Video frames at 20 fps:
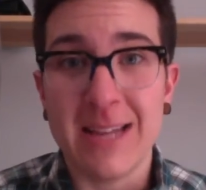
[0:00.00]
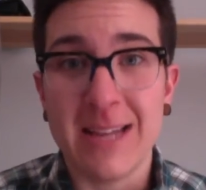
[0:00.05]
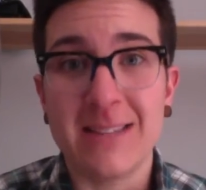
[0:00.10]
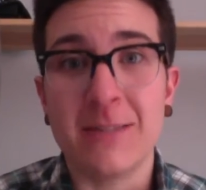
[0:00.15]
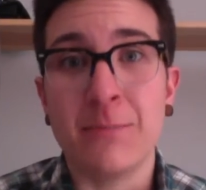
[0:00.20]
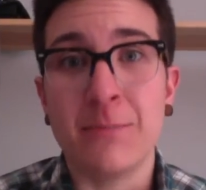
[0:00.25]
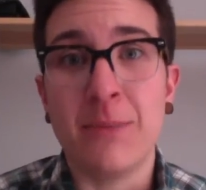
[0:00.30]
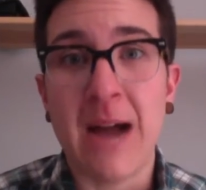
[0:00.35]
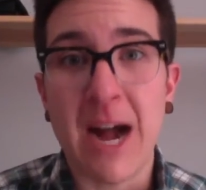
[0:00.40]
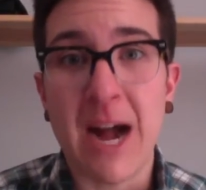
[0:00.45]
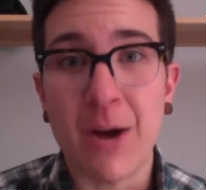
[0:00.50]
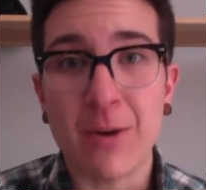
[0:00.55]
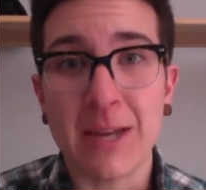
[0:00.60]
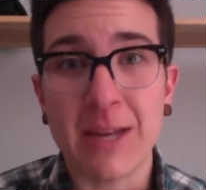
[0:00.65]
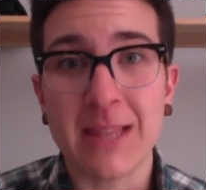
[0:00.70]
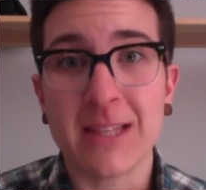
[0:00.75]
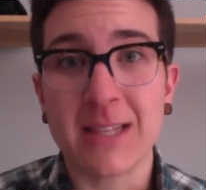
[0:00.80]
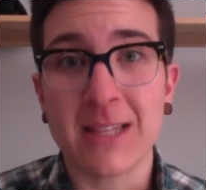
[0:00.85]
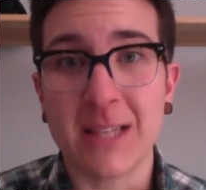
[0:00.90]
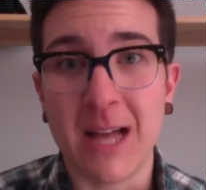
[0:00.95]
It's
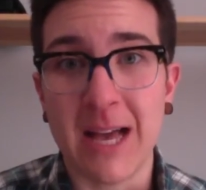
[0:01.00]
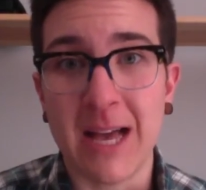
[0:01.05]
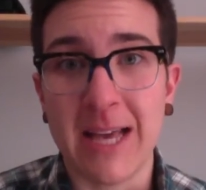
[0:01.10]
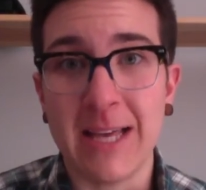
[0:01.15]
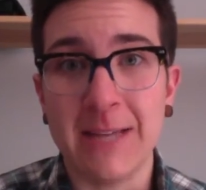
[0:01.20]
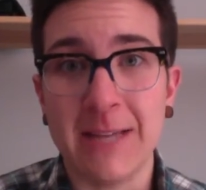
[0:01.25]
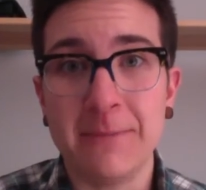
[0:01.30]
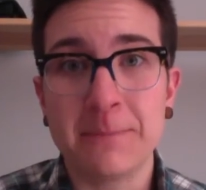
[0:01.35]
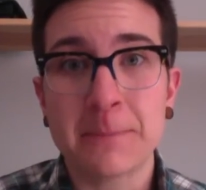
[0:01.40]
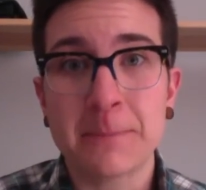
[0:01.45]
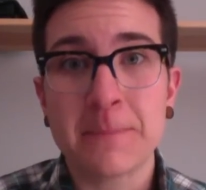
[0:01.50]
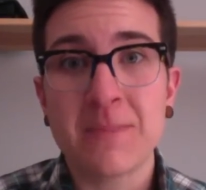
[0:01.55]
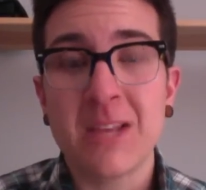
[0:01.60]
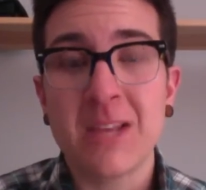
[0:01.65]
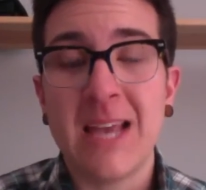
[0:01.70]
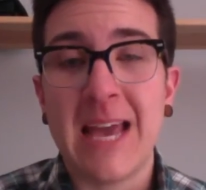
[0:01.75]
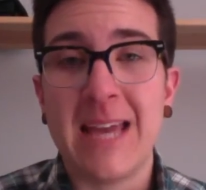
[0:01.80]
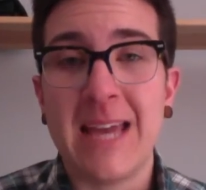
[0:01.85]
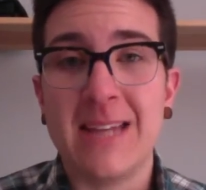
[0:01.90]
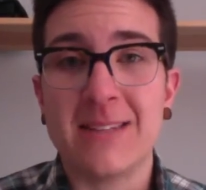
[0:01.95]
empowering the client,
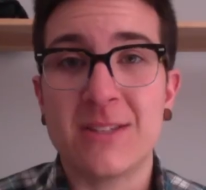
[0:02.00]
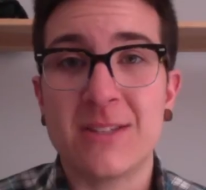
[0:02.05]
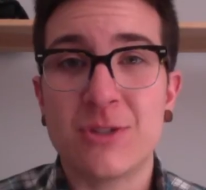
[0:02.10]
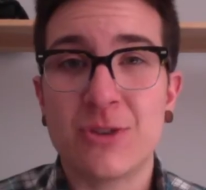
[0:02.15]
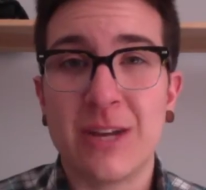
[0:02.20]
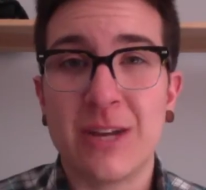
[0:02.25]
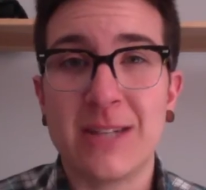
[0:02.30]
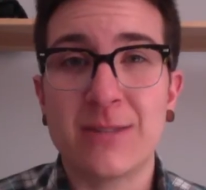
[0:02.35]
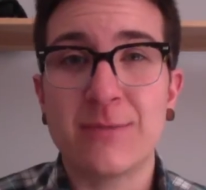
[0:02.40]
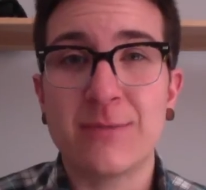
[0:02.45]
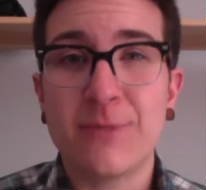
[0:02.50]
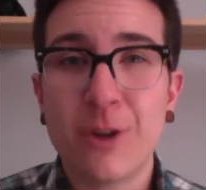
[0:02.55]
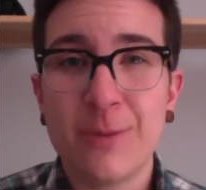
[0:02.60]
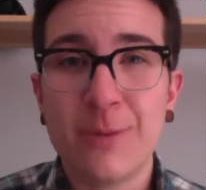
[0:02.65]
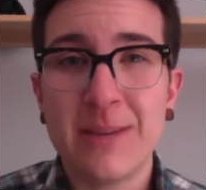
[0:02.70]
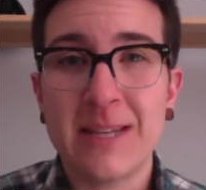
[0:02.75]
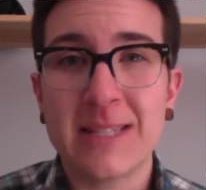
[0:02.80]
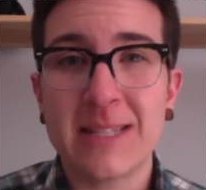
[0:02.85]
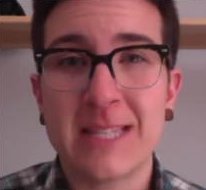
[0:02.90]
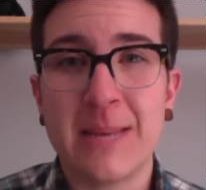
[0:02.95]
and it's
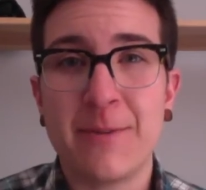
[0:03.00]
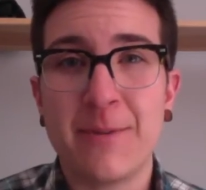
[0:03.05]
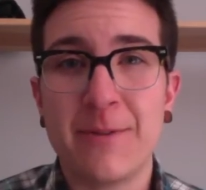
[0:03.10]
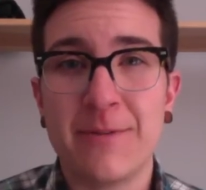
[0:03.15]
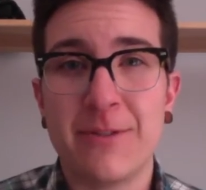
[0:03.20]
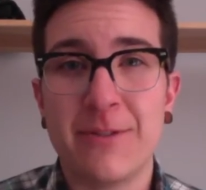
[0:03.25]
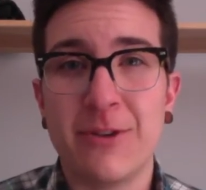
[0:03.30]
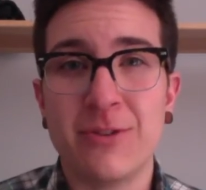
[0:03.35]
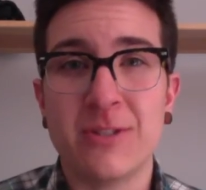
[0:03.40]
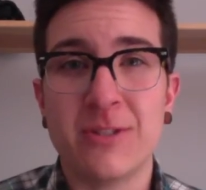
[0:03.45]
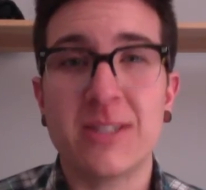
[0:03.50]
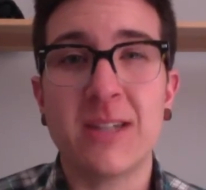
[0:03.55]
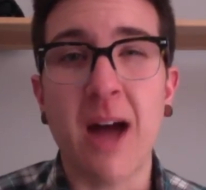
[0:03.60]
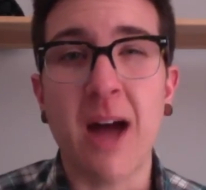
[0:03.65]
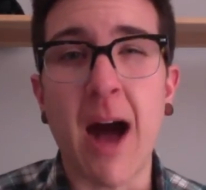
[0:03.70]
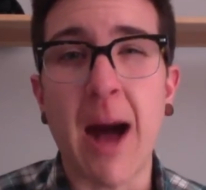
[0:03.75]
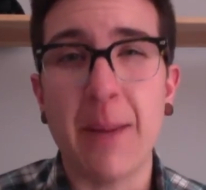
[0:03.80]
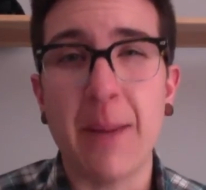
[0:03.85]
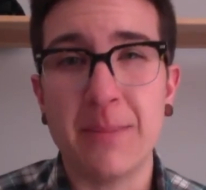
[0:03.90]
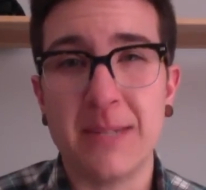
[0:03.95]
transforming some of those
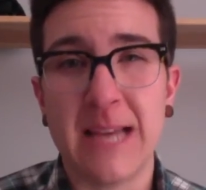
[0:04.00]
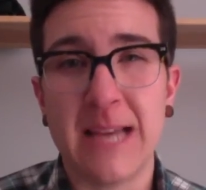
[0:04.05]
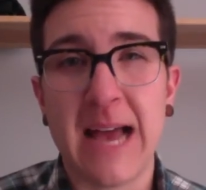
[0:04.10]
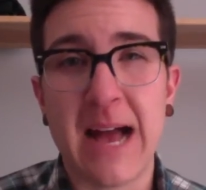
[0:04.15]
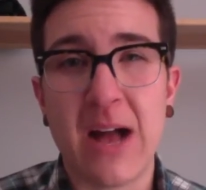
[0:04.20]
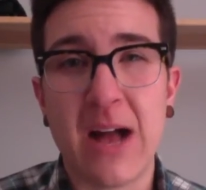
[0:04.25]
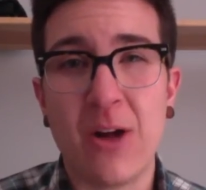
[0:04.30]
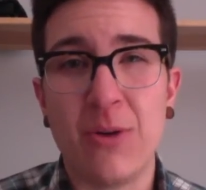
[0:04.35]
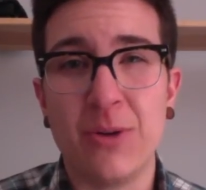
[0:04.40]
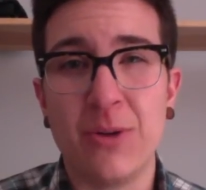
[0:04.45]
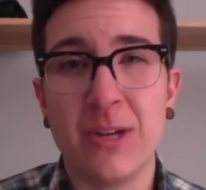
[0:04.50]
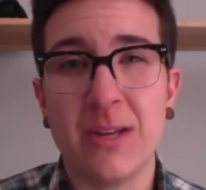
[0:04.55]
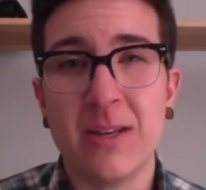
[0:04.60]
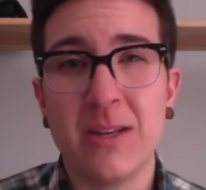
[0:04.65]
top-down